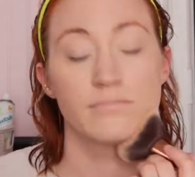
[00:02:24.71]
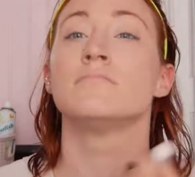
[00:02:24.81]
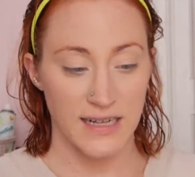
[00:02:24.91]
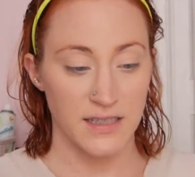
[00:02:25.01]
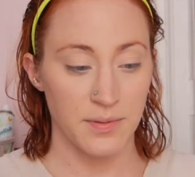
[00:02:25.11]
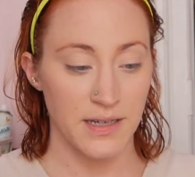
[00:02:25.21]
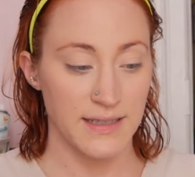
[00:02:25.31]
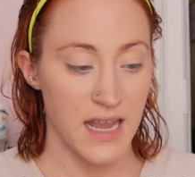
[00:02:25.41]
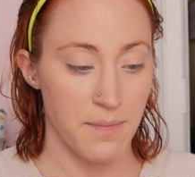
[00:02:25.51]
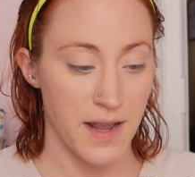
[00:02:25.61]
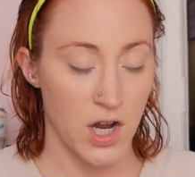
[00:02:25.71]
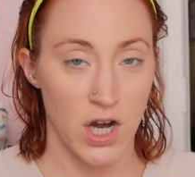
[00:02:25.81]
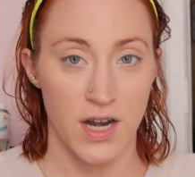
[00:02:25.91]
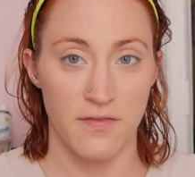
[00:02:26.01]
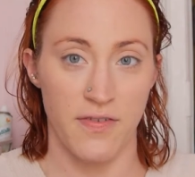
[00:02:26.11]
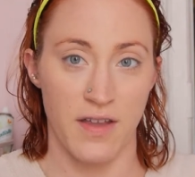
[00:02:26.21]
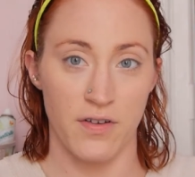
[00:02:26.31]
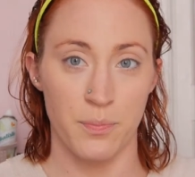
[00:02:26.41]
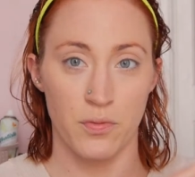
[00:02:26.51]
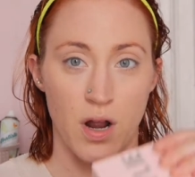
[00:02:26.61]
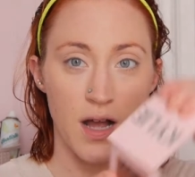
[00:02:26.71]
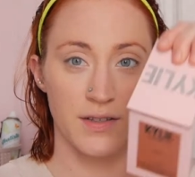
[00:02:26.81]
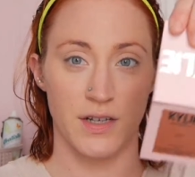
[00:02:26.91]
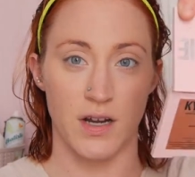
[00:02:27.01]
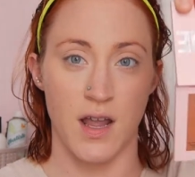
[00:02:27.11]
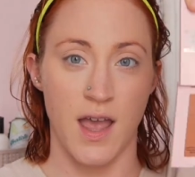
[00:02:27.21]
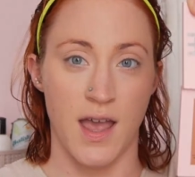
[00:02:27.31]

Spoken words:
Next, I'm going to take my current favorite bronzer.